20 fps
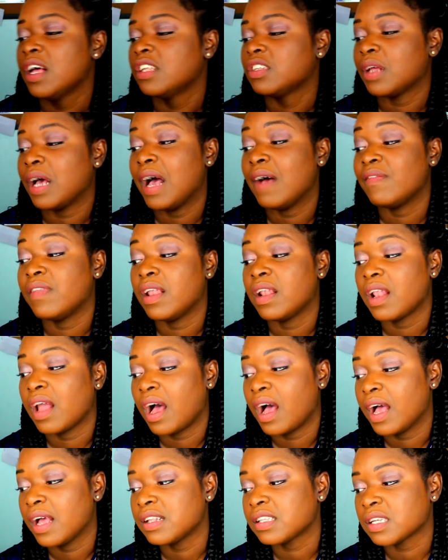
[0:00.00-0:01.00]
So I have the
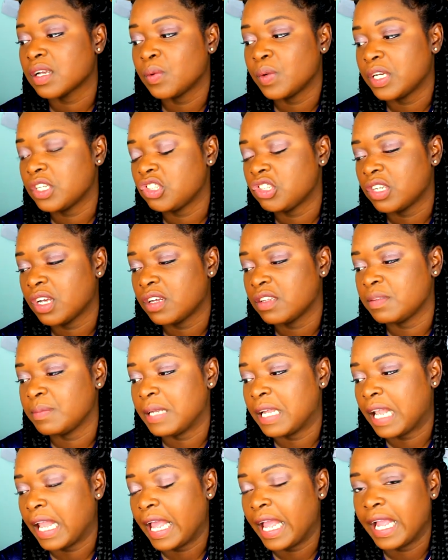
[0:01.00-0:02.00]
knot, which tells
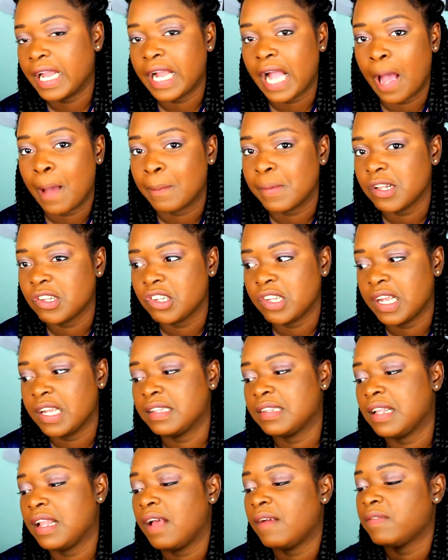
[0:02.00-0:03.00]
me like how much
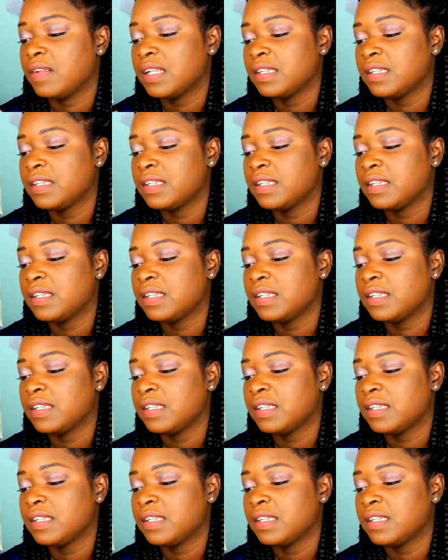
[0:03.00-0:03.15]
days left.